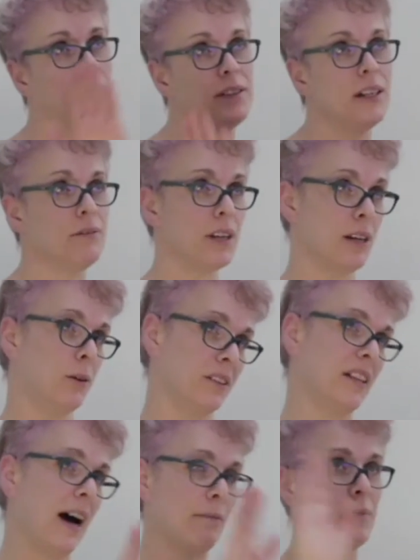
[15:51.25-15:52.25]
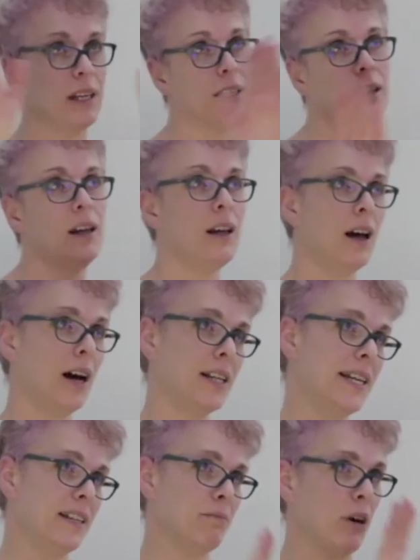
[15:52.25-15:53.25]
I don't know what's happening, I
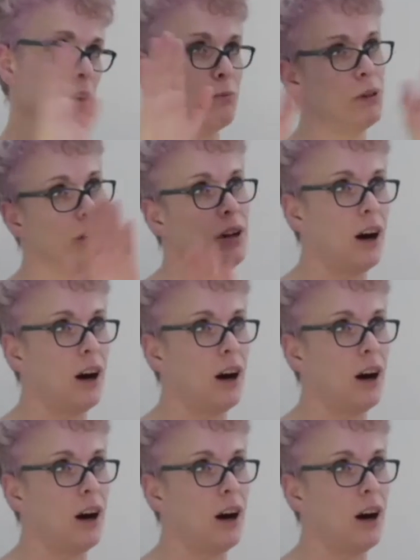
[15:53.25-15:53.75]
need a moment,